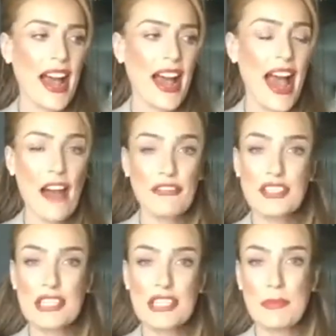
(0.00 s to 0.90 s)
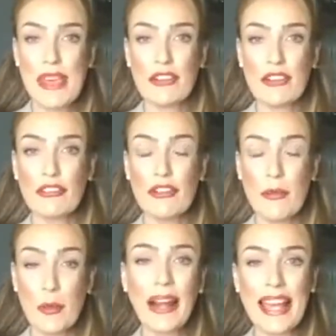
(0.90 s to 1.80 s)
I have to speak from
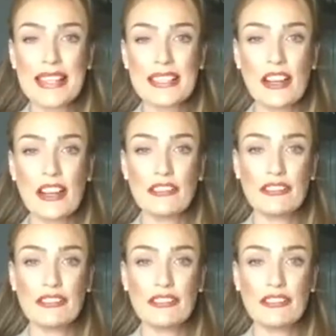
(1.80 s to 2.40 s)
a place of